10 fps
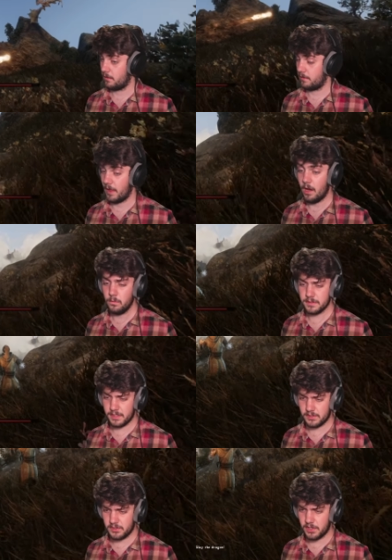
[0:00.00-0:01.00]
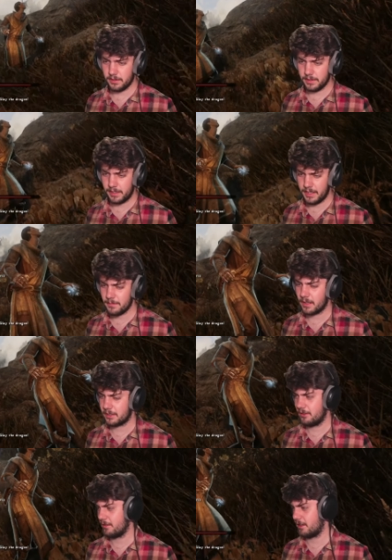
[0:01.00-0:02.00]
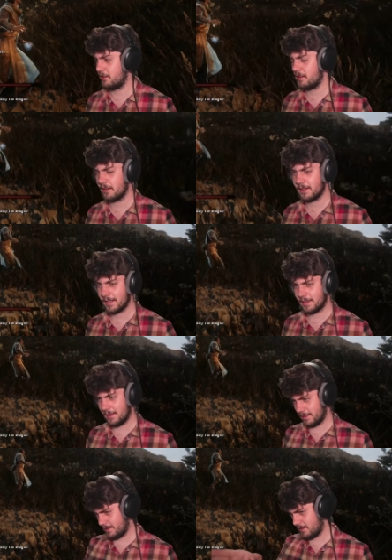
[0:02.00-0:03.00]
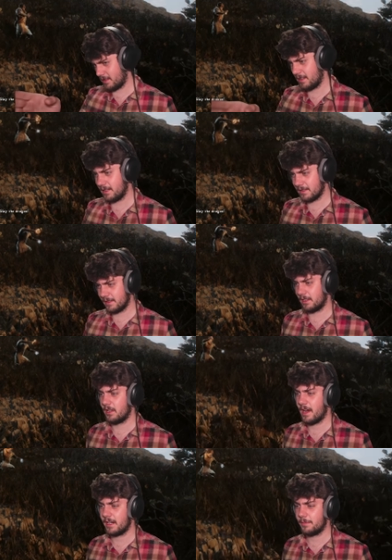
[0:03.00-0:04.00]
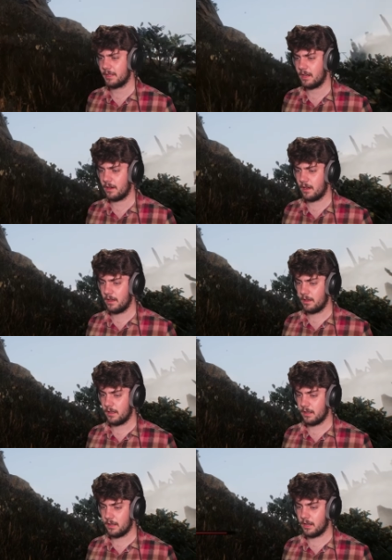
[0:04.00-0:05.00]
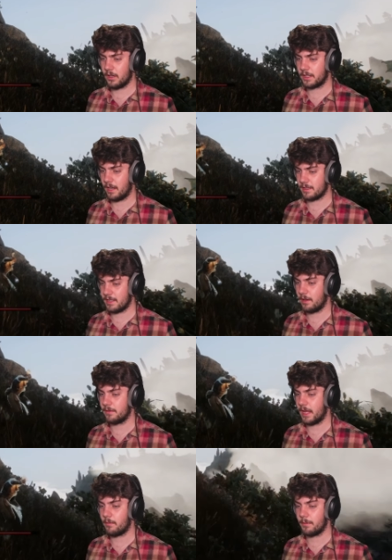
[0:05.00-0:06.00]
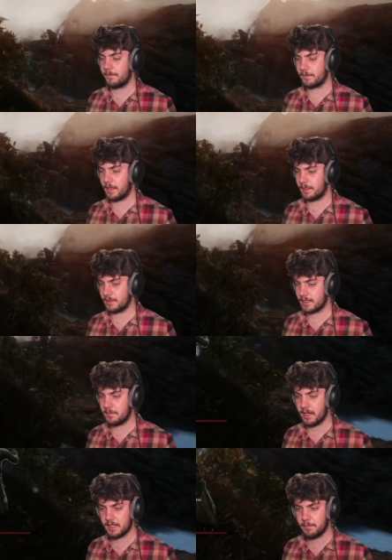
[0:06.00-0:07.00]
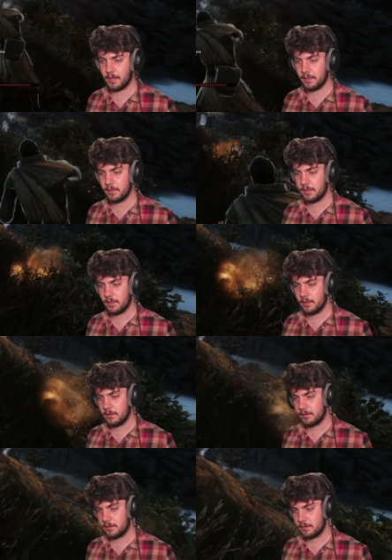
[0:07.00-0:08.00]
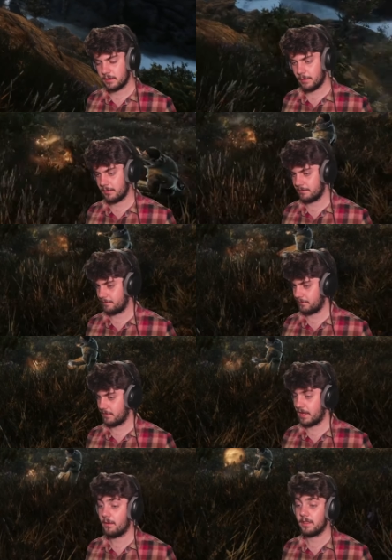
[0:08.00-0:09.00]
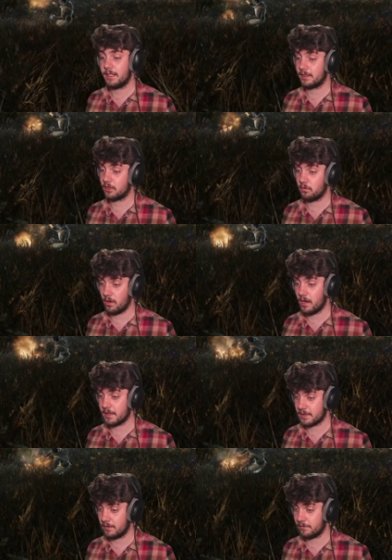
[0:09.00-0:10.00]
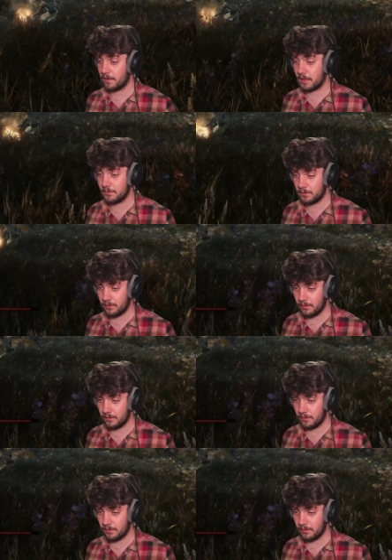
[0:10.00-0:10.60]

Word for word: That was a solid hit, Marcurio. You got, like, the, the, the line up in it. Oh, okay, so that, that one went flying into space, but... I mean, that one hit the grass in front of you.